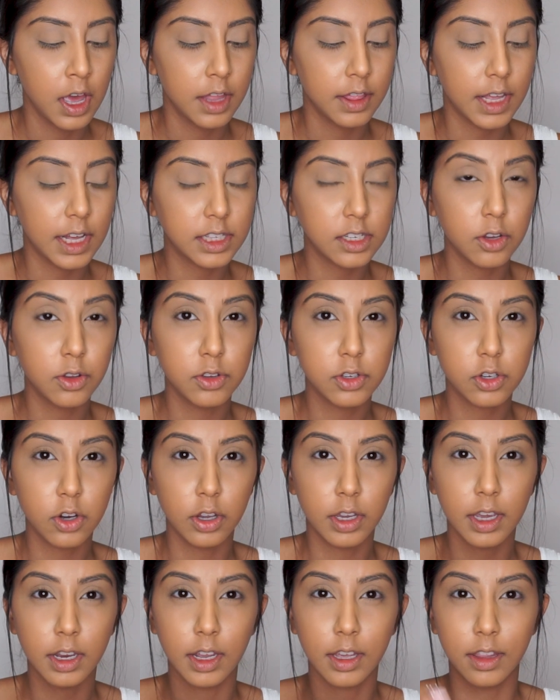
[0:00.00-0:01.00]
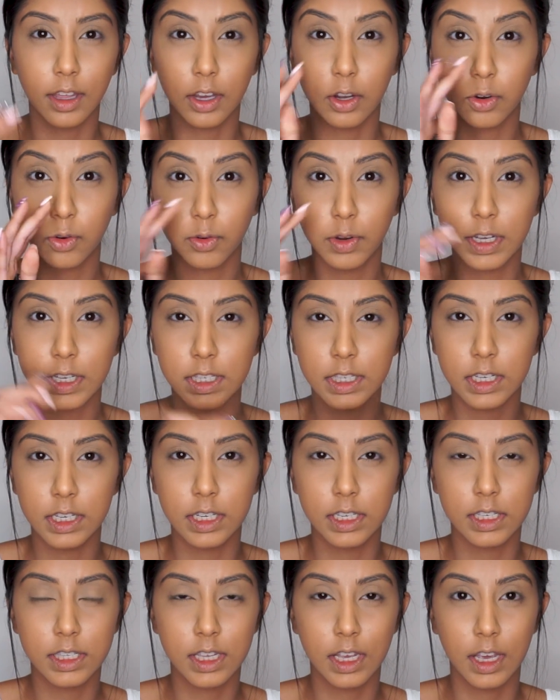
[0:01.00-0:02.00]
That's how you start getting like
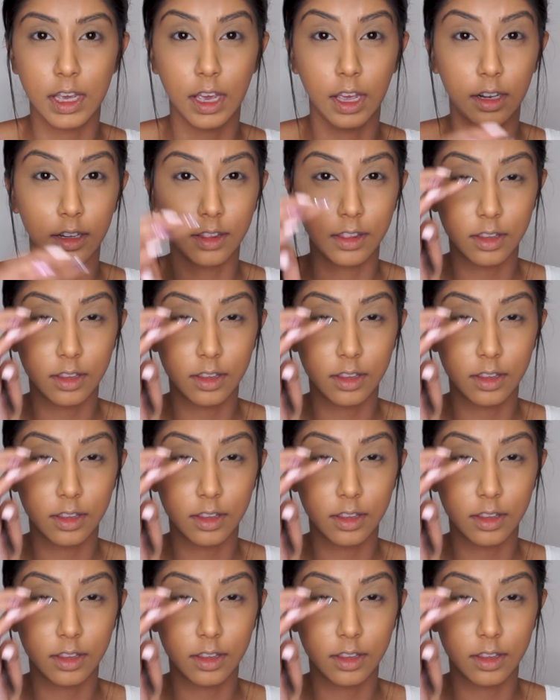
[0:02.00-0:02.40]
creases and